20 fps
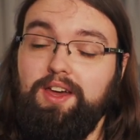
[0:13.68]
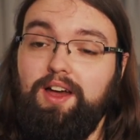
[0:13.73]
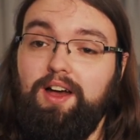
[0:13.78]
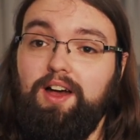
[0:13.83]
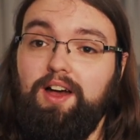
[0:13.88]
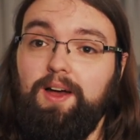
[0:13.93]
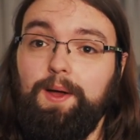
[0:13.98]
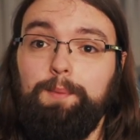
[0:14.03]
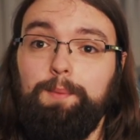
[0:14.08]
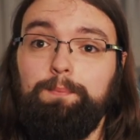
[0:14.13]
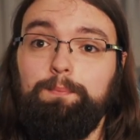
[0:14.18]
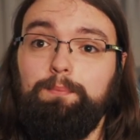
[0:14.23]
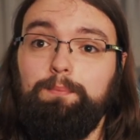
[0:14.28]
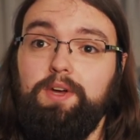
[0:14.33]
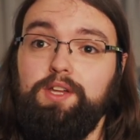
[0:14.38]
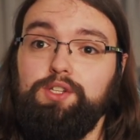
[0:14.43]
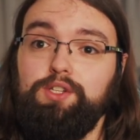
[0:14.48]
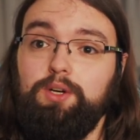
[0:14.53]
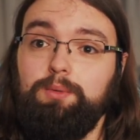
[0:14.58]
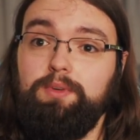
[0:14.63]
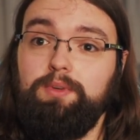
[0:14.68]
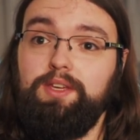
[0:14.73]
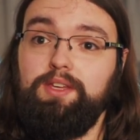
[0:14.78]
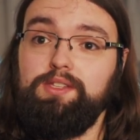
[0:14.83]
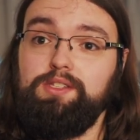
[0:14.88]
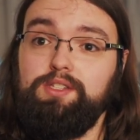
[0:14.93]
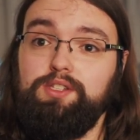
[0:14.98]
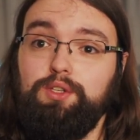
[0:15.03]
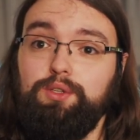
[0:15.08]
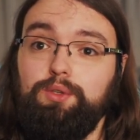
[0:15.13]
My job
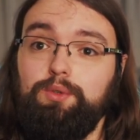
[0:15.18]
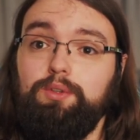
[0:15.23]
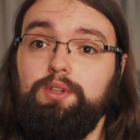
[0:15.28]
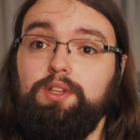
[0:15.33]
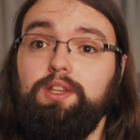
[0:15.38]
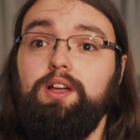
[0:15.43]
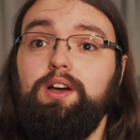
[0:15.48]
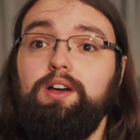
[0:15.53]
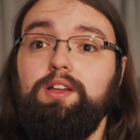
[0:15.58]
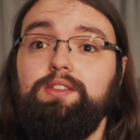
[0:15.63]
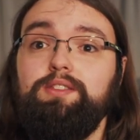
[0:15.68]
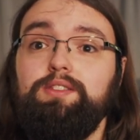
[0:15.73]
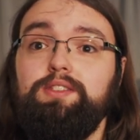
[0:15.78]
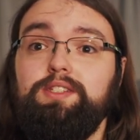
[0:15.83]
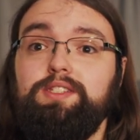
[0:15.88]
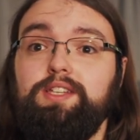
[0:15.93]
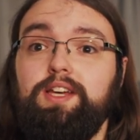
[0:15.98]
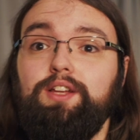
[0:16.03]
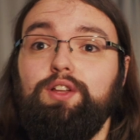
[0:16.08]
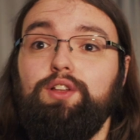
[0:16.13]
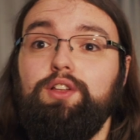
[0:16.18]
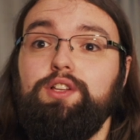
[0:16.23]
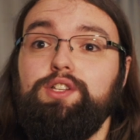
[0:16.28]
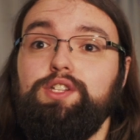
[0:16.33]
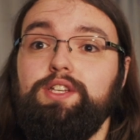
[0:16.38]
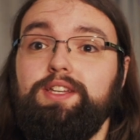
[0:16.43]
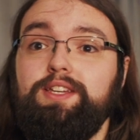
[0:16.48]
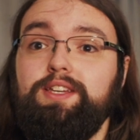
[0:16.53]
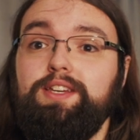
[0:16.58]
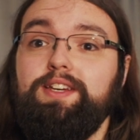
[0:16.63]
is to learn the
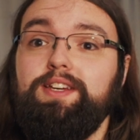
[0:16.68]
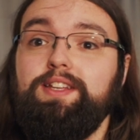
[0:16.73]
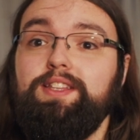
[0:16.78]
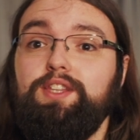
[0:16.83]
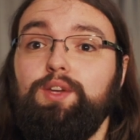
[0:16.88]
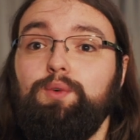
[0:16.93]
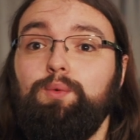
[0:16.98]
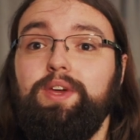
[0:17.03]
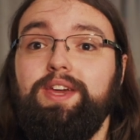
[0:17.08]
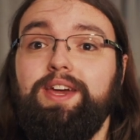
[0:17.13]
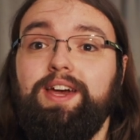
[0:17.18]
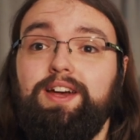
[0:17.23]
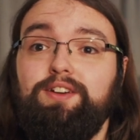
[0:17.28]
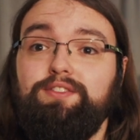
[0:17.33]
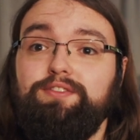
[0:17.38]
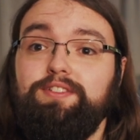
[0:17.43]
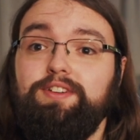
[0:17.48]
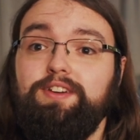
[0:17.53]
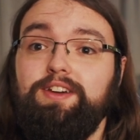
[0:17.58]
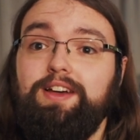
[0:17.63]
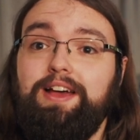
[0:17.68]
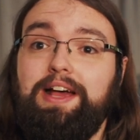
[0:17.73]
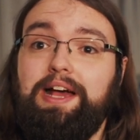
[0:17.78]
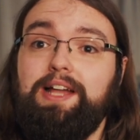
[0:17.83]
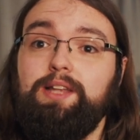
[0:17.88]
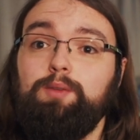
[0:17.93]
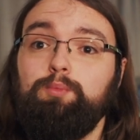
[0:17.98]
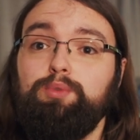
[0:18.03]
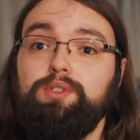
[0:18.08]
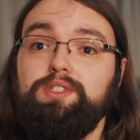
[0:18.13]
technology that we have
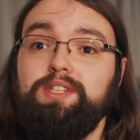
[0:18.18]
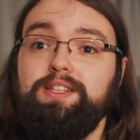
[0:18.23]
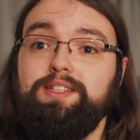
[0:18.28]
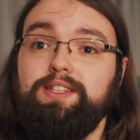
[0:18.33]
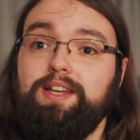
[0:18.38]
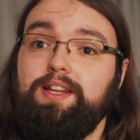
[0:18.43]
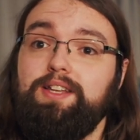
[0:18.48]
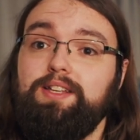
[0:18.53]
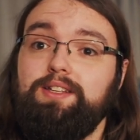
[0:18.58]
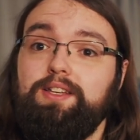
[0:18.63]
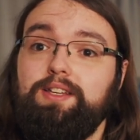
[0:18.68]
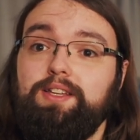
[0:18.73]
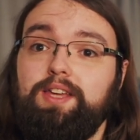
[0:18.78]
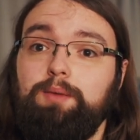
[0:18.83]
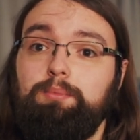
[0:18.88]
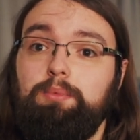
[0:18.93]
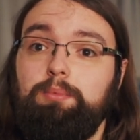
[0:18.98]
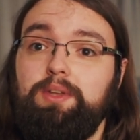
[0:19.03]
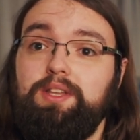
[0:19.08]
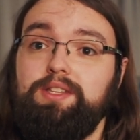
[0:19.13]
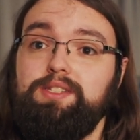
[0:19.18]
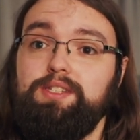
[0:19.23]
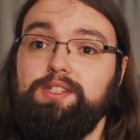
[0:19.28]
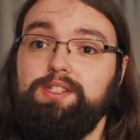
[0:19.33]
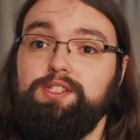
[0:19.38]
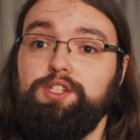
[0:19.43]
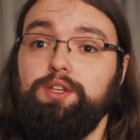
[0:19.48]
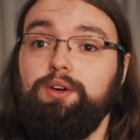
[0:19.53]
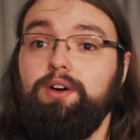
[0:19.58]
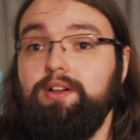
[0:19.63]
and present that
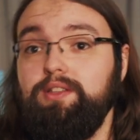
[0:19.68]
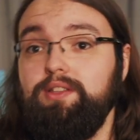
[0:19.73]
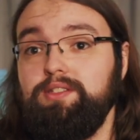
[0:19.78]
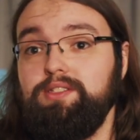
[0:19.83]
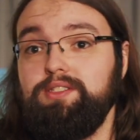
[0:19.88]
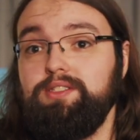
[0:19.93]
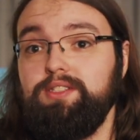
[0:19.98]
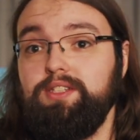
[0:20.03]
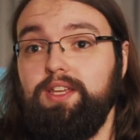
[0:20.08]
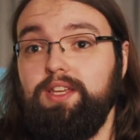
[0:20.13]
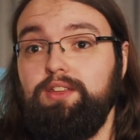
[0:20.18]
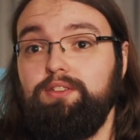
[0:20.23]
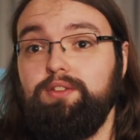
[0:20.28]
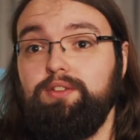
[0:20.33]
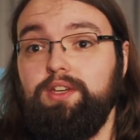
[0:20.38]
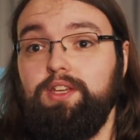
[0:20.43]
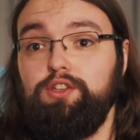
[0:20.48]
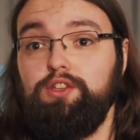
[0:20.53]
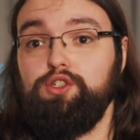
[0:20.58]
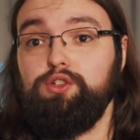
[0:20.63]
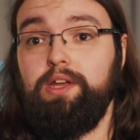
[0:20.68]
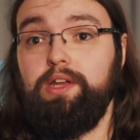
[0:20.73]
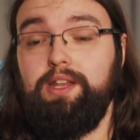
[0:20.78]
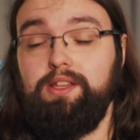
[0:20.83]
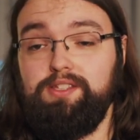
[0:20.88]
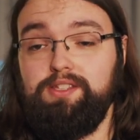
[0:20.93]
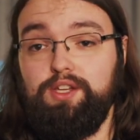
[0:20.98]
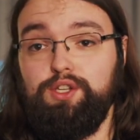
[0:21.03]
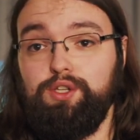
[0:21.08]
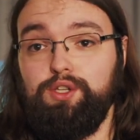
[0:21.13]
capabilities to others, either in training
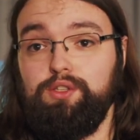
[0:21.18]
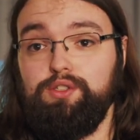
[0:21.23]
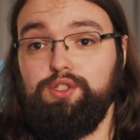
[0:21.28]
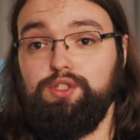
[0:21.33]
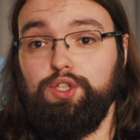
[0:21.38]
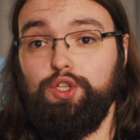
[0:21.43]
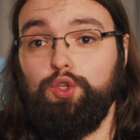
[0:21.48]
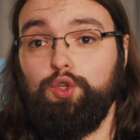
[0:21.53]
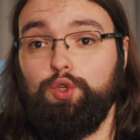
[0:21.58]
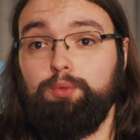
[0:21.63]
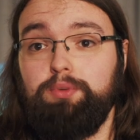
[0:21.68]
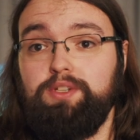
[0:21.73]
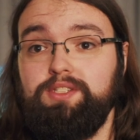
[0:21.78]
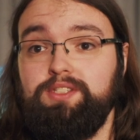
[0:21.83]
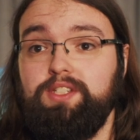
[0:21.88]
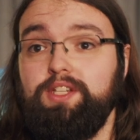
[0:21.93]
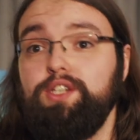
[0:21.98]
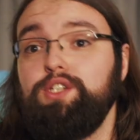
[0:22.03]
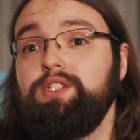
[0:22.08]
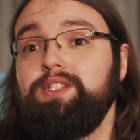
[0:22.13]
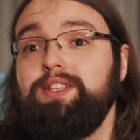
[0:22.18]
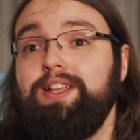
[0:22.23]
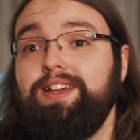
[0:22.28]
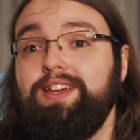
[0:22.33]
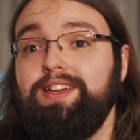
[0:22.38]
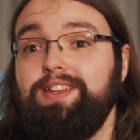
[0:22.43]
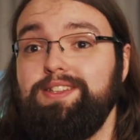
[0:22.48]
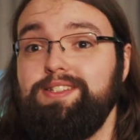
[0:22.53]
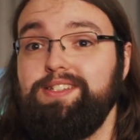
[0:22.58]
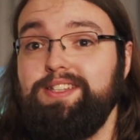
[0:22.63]
sessions or presentations like
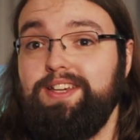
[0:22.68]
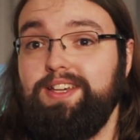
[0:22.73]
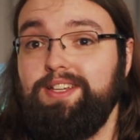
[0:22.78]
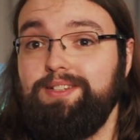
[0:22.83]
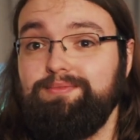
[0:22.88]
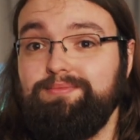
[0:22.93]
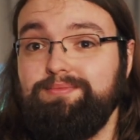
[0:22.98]
I did today.